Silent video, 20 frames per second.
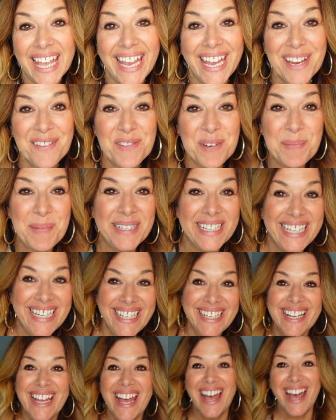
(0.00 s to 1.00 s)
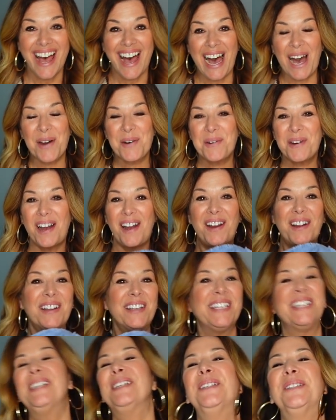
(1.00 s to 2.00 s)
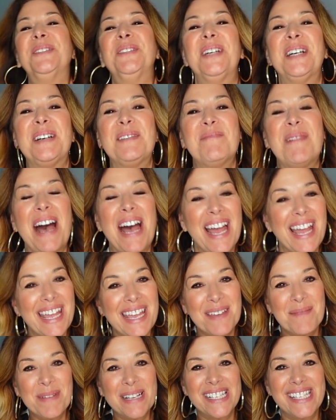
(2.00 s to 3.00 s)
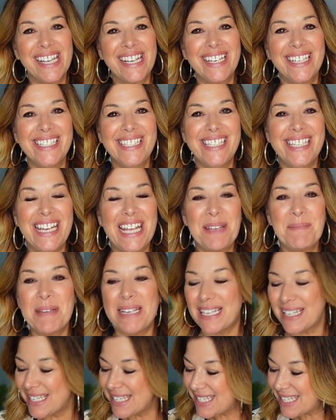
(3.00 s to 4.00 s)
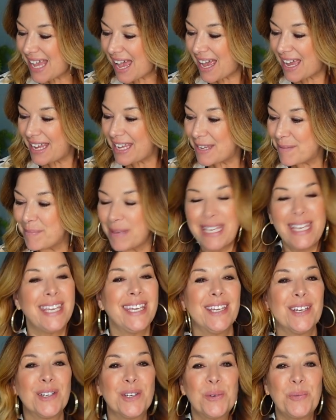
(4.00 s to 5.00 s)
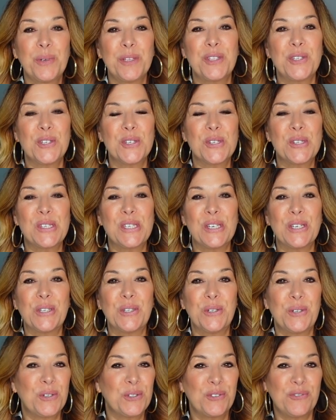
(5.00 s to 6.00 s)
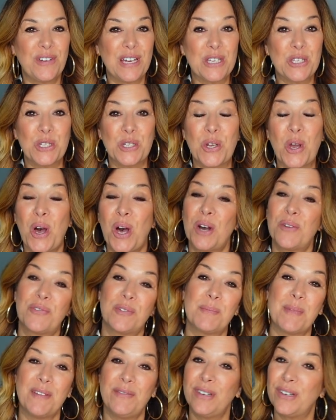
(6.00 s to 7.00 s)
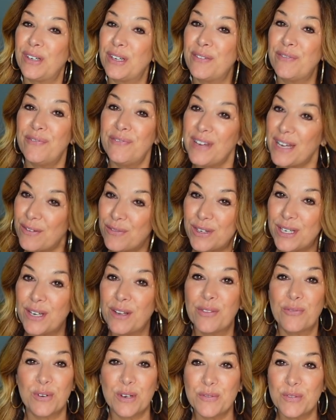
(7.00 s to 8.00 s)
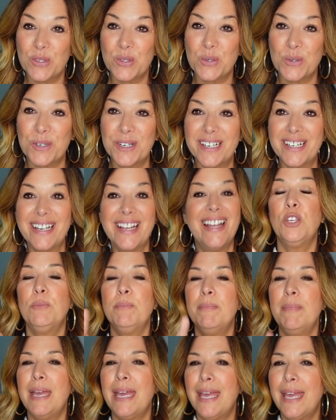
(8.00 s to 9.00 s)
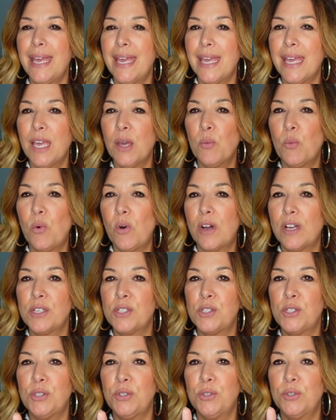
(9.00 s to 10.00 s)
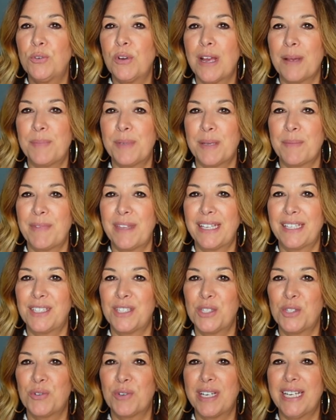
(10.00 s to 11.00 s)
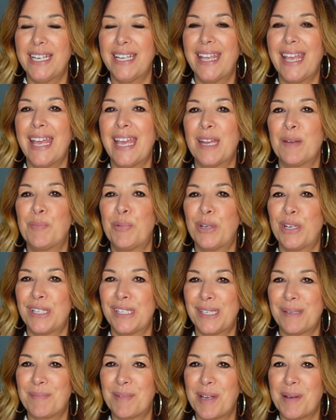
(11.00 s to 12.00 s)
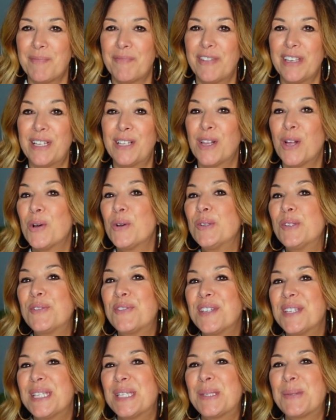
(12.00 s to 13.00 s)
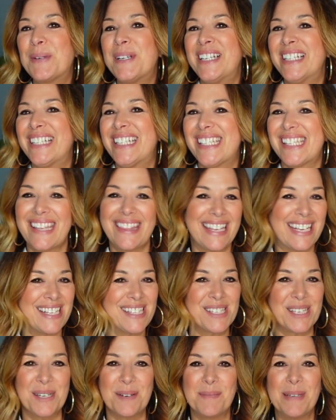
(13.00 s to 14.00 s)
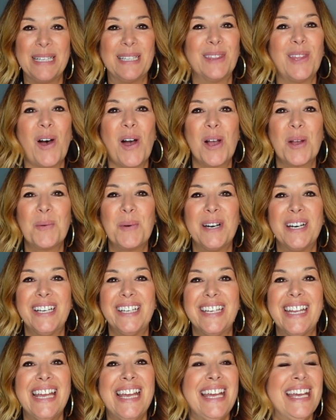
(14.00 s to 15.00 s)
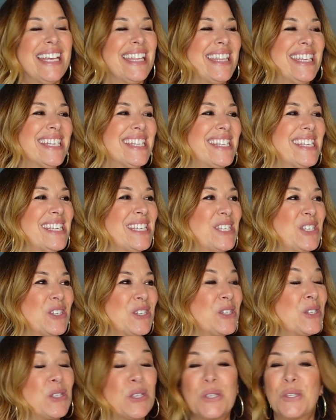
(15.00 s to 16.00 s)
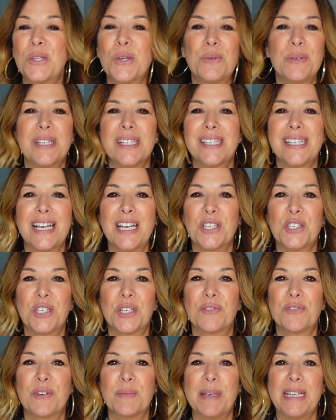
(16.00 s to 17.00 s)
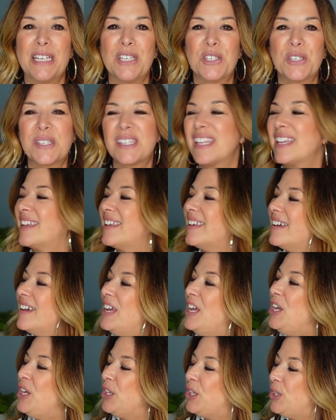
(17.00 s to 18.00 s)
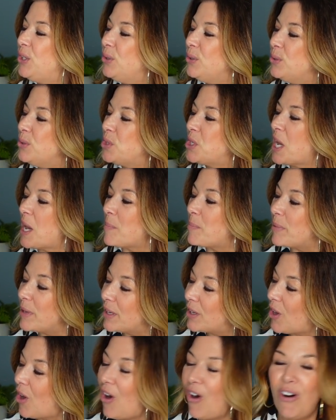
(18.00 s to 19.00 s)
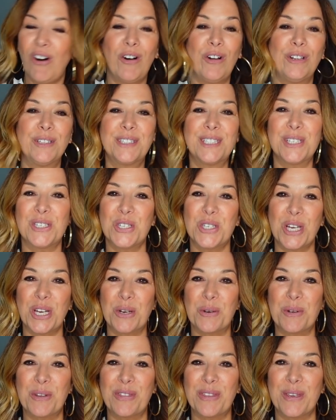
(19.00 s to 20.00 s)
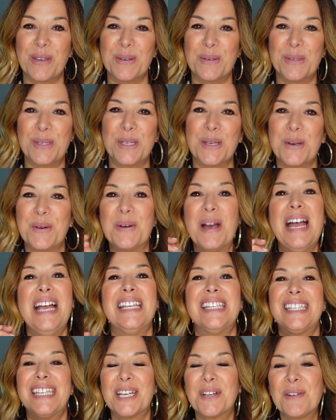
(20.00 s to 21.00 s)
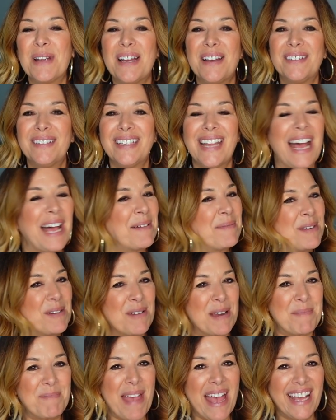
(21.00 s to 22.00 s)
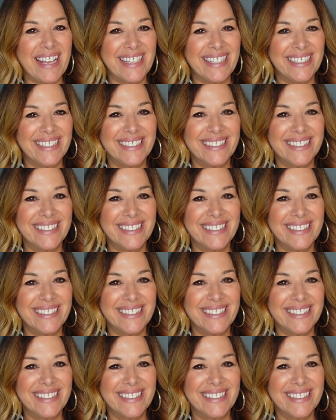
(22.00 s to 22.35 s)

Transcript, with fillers: Hey everybody, how are you? Um, I am excited today because I am here with just a good old-fashioned haul from my very favorite thrift store. You may want to grab something to drink and put on some comfy clothes for this one because I think it's going to be a long one. This is just so nostalgic for me, just like a huge epic haul to share with you. So stick around, I'll be right back.